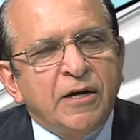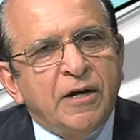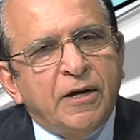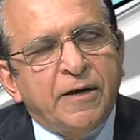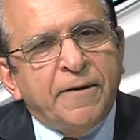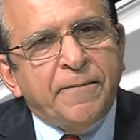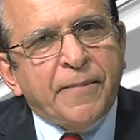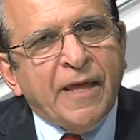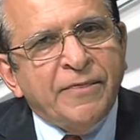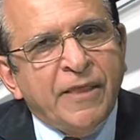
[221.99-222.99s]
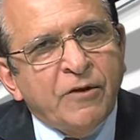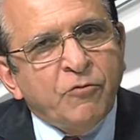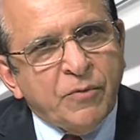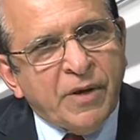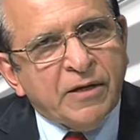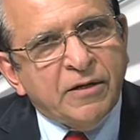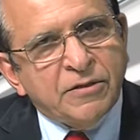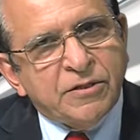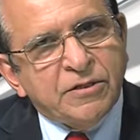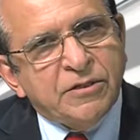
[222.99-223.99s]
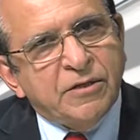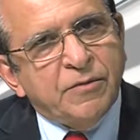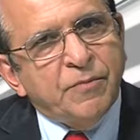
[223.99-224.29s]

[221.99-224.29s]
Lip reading: and then we make a decision.